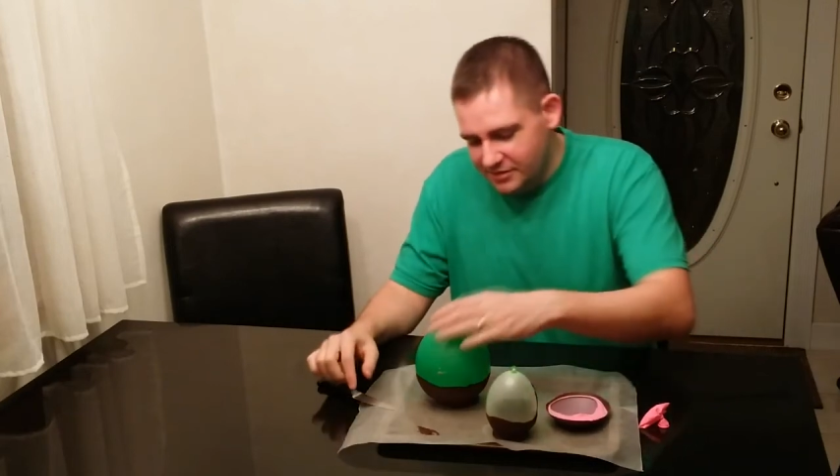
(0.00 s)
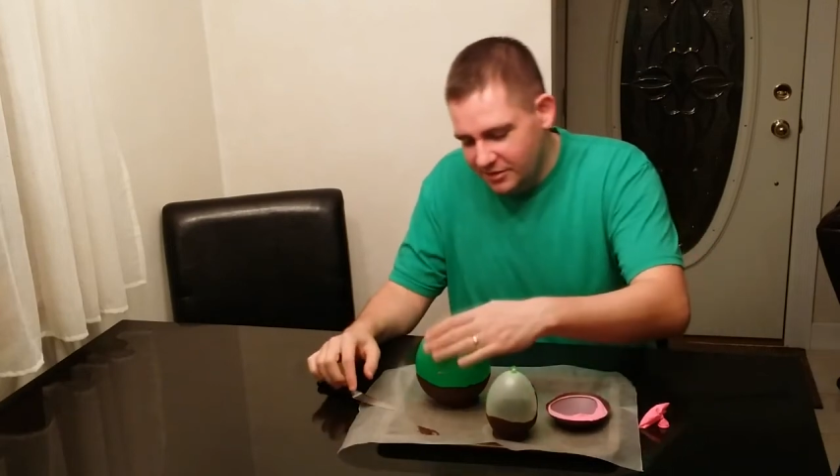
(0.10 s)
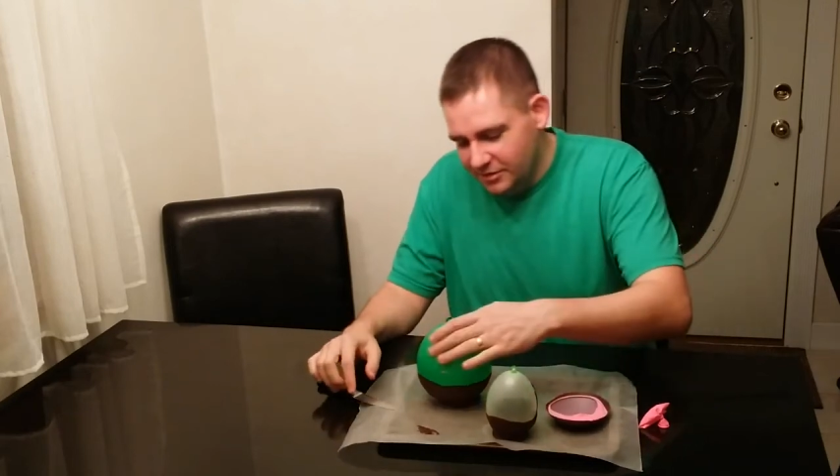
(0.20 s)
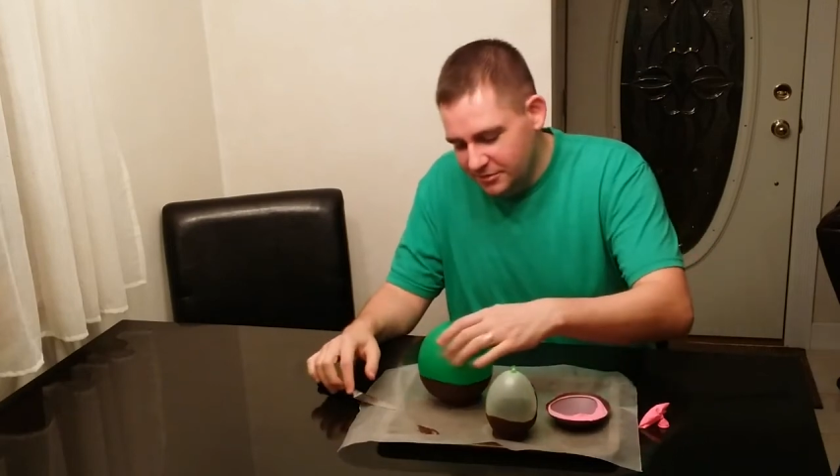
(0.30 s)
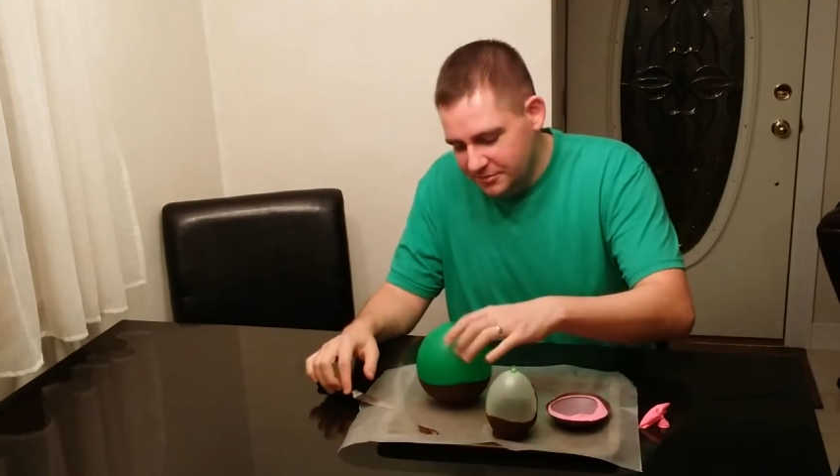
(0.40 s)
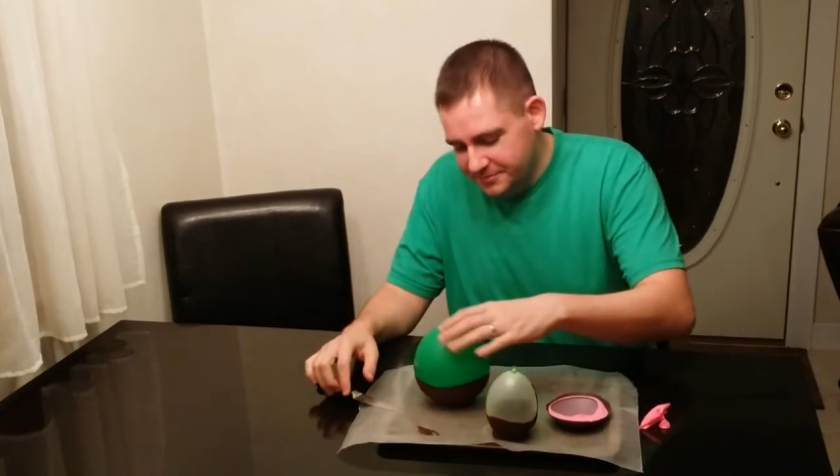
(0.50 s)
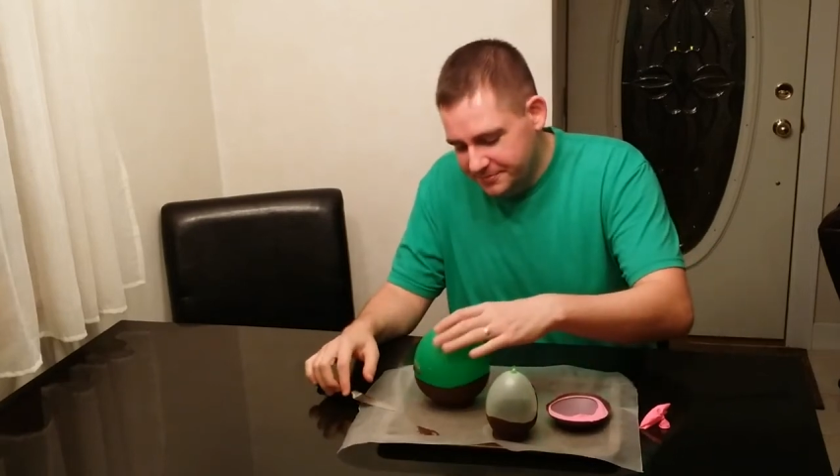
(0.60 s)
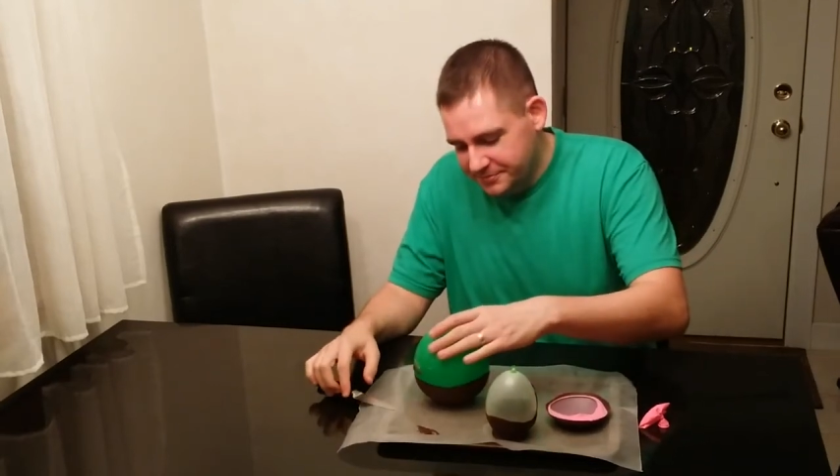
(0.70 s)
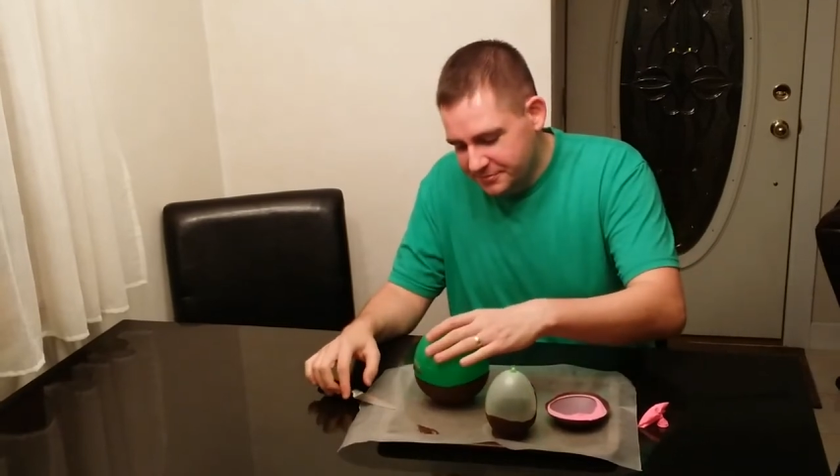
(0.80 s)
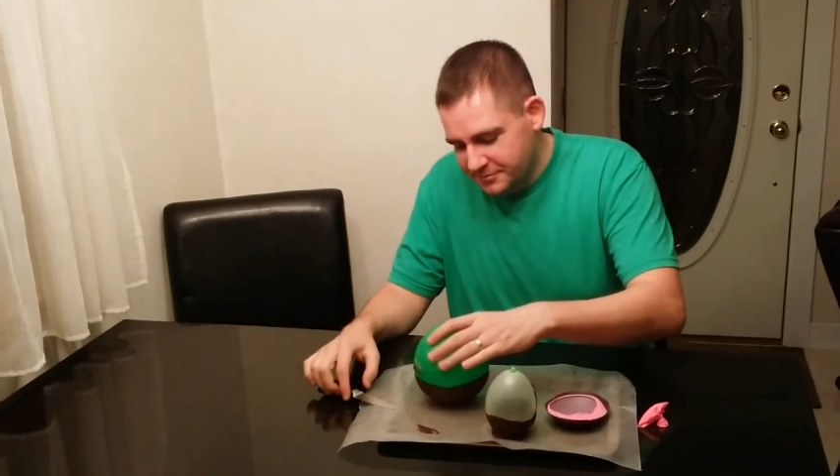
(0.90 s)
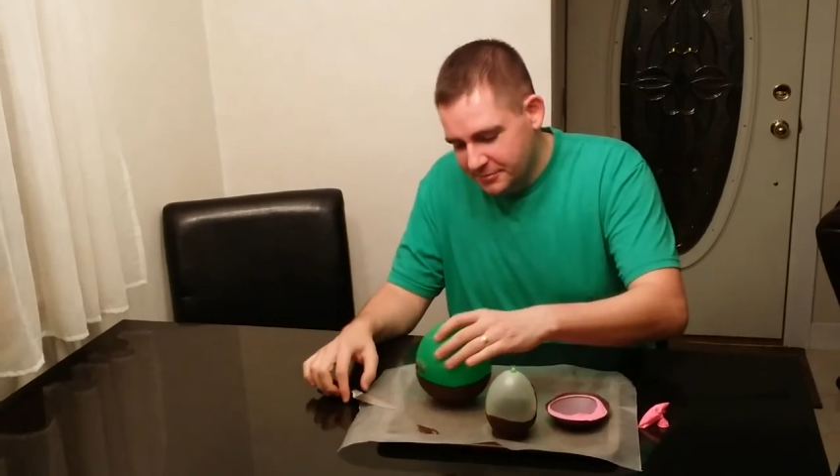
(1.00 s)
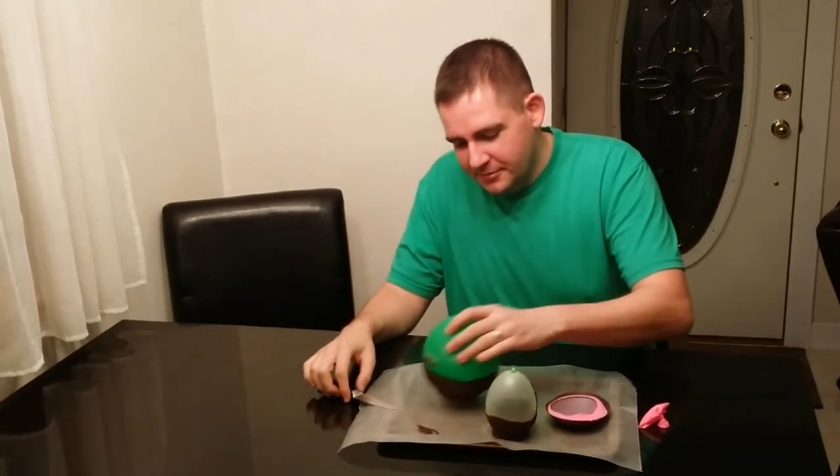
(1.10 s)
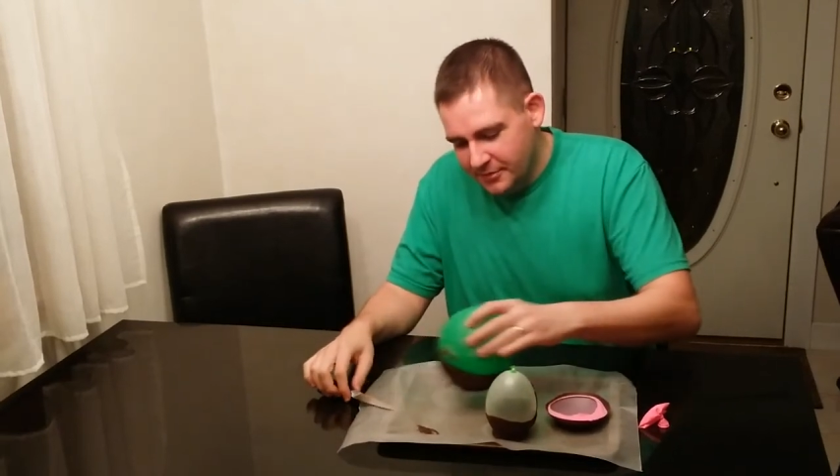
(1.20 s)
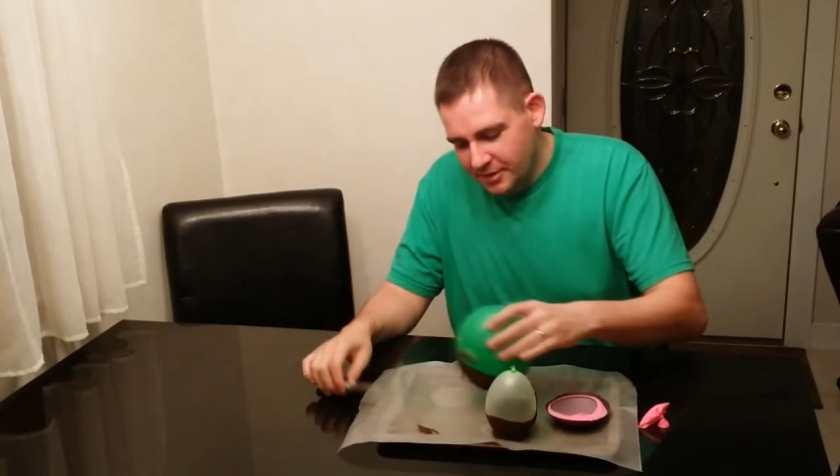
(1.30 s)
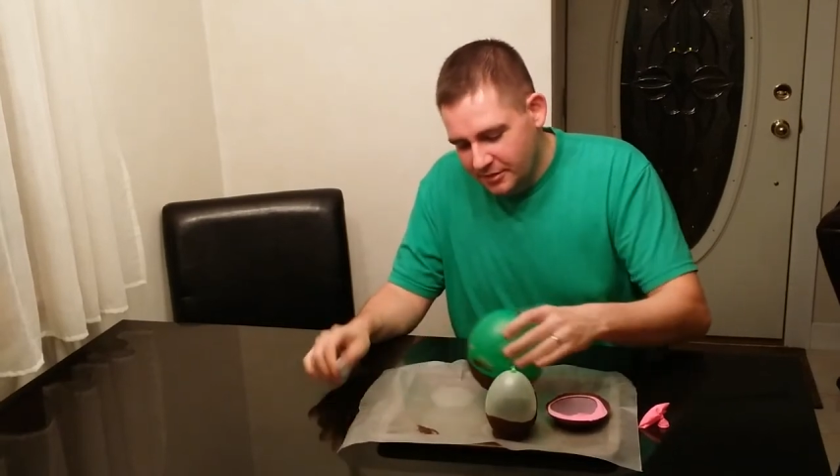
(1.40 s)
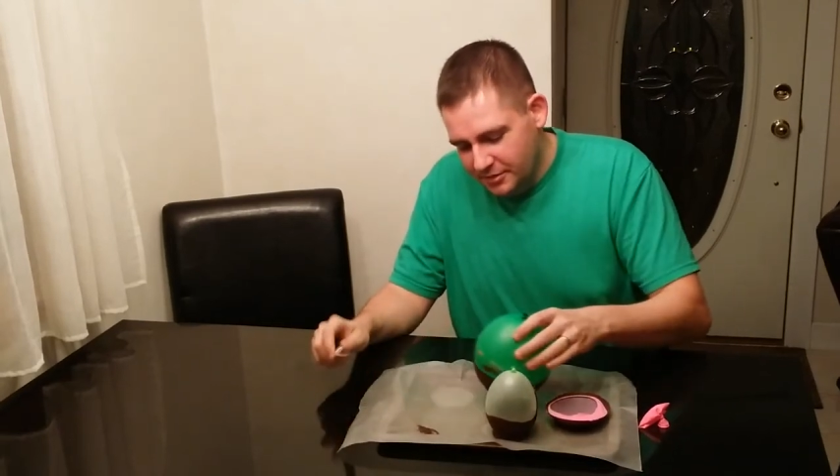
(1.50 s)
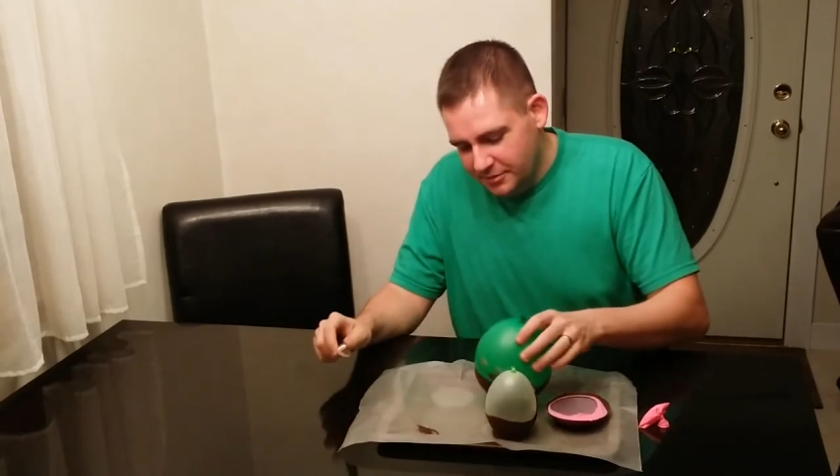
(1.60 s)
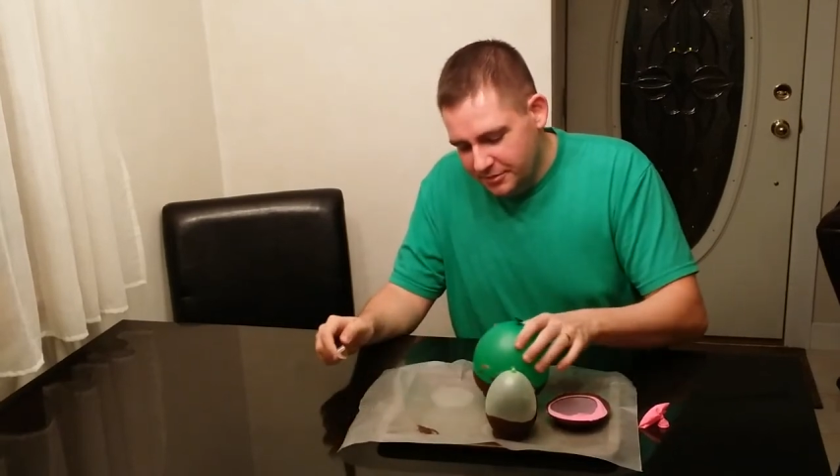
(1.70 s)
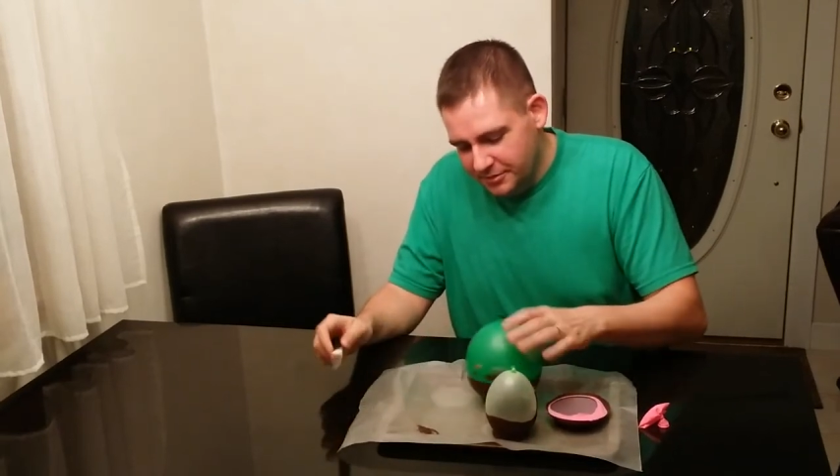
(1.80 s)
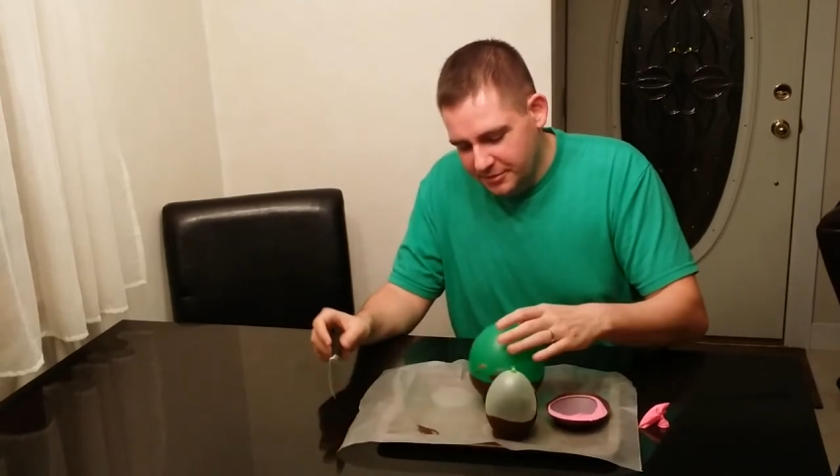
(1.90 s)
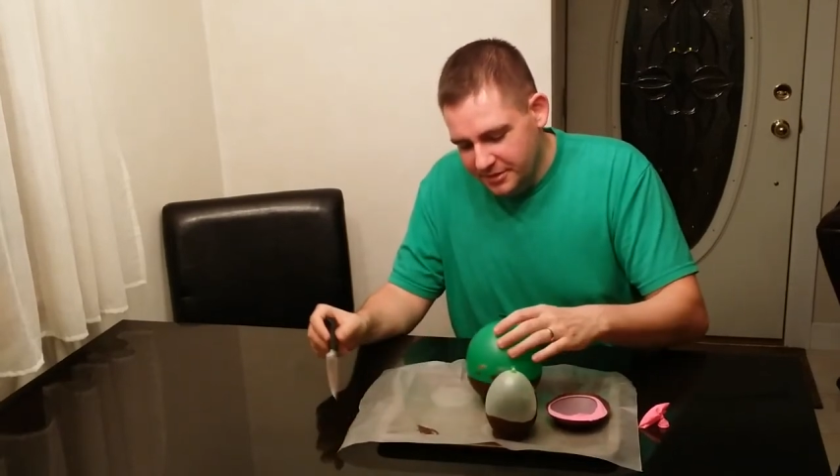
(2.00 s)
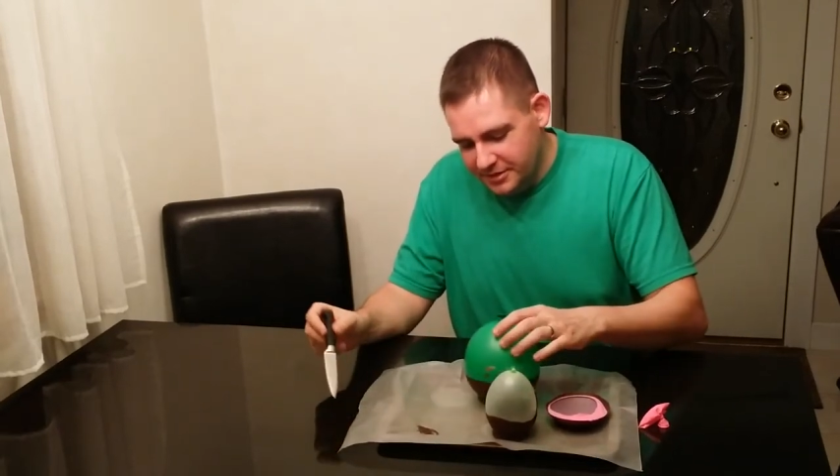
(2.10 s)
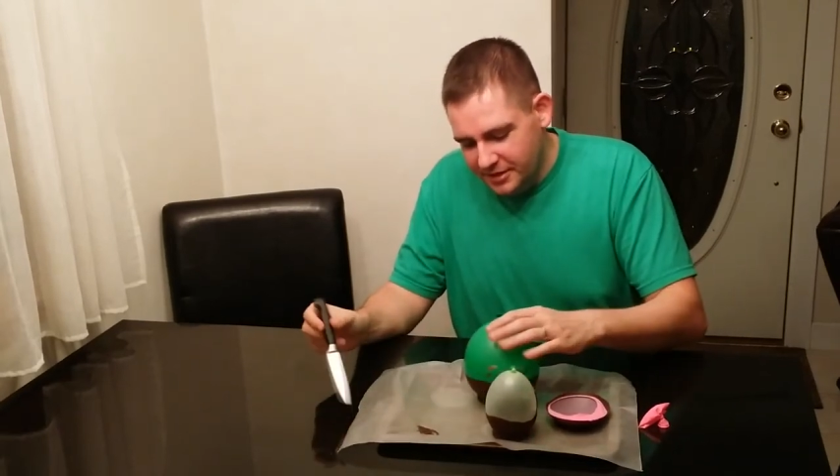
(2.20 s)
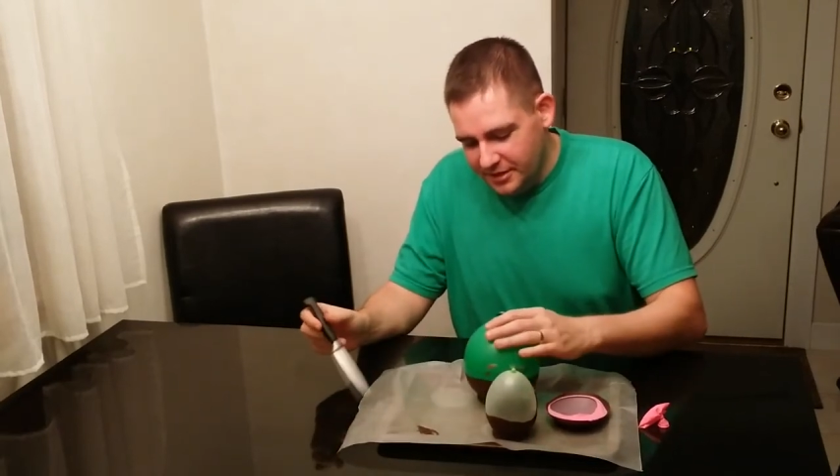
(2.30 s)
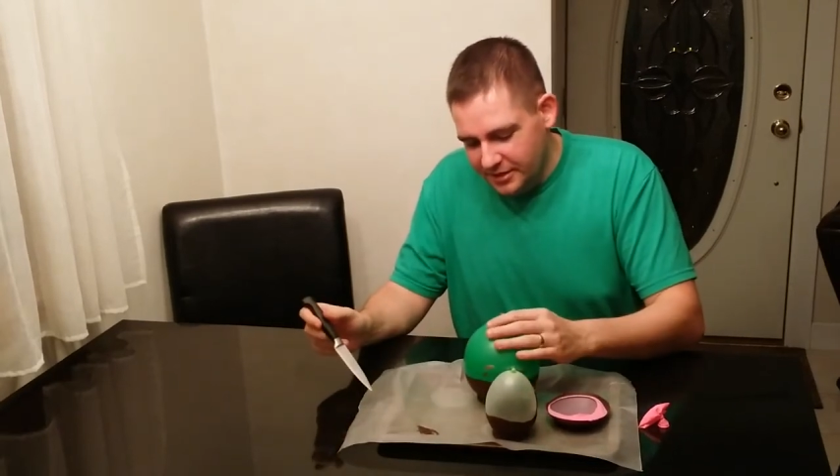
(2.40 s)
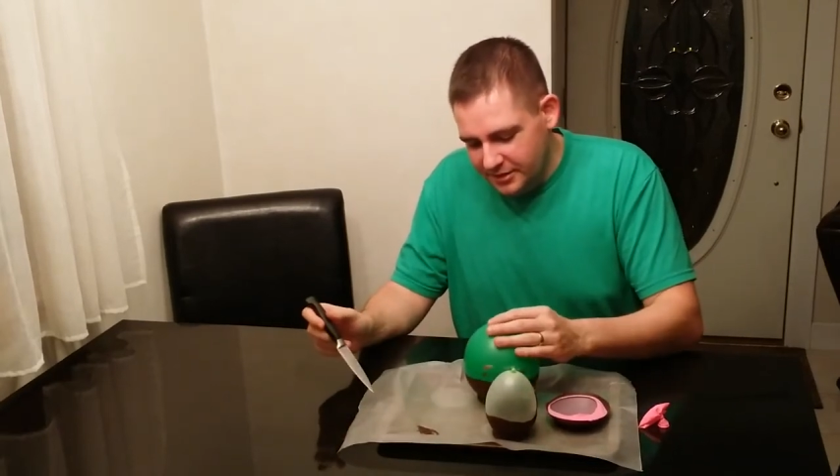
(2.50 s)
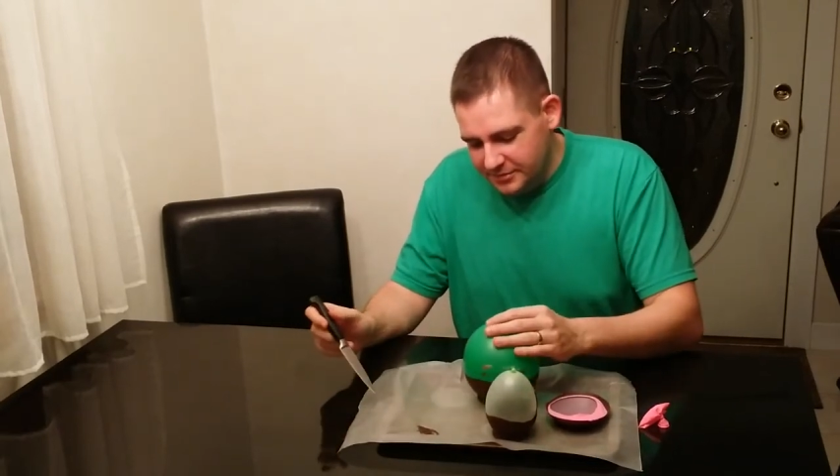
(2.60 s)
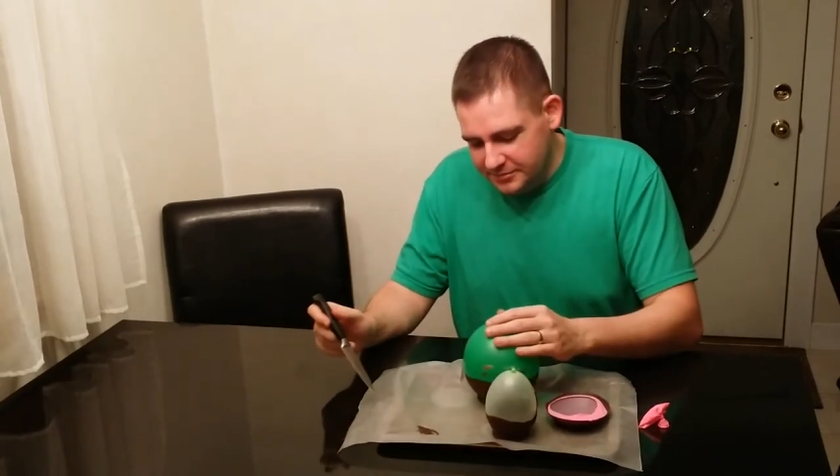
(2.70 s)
two. Do this guy.